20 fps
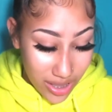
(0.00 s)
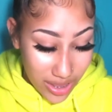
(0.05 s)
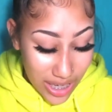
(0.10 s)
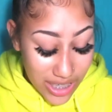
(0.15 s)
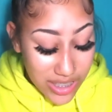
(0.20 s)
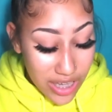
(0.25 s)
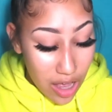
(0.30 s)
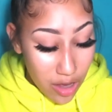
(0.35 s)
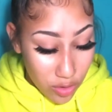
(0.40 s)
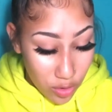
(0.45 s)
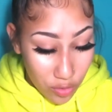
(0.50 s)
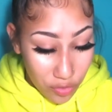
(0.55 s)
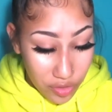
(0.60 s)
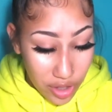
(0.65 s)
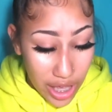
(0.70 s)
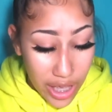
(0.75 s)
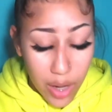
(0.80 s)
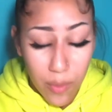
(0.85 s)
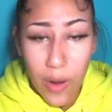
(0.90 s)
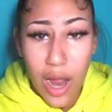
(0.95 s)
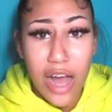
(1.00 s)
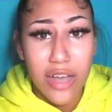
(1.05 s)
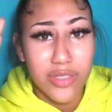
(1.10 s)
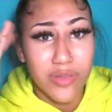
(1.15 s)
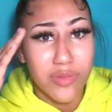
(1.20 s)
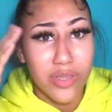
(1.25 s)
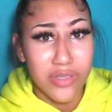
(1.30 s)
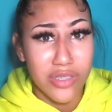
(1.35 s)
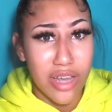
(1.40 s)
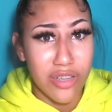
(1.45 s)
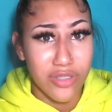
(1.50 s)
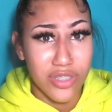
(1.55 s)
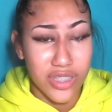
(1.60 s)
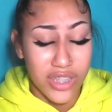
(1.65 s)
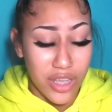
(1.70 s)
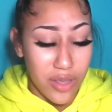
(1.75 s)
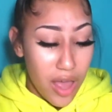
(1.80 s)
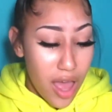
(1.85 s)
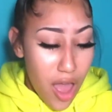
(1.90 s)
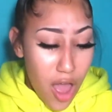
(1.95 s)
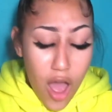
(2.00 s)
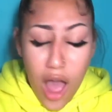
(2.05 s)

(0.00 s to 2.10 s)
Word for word: That's how goofy I am. I, sometimes I just think,